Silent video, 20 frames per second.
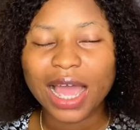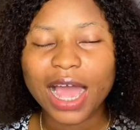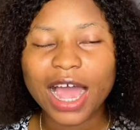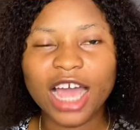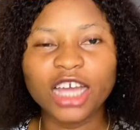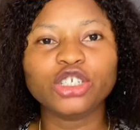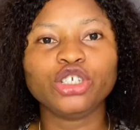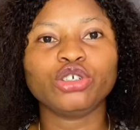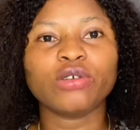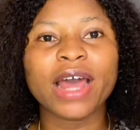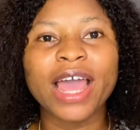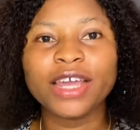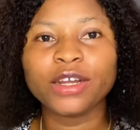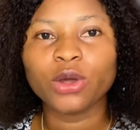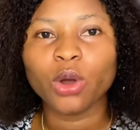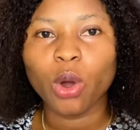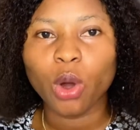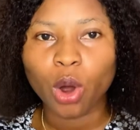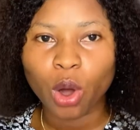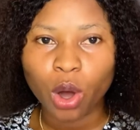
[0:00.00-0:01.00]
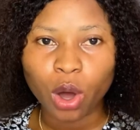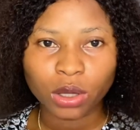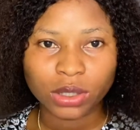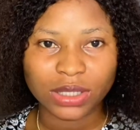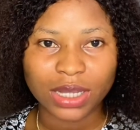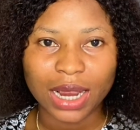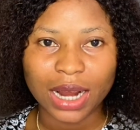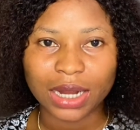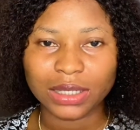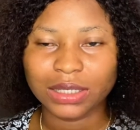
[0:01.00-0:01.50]
I tried all
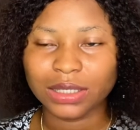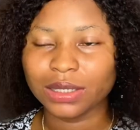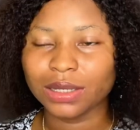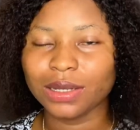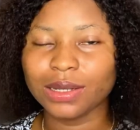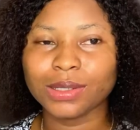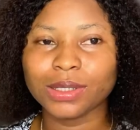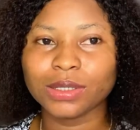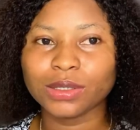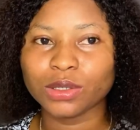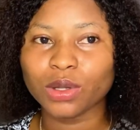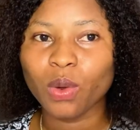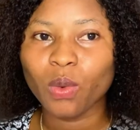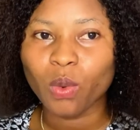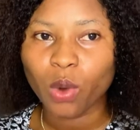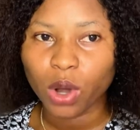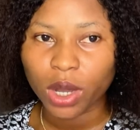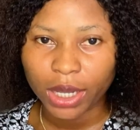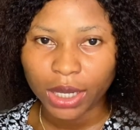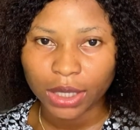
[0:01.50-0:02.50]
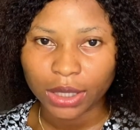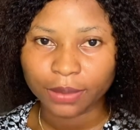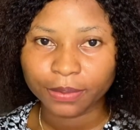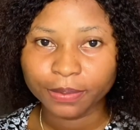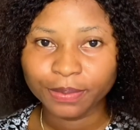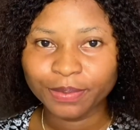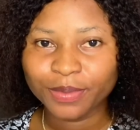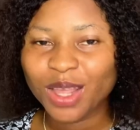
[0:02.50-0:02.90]
that, it is not working.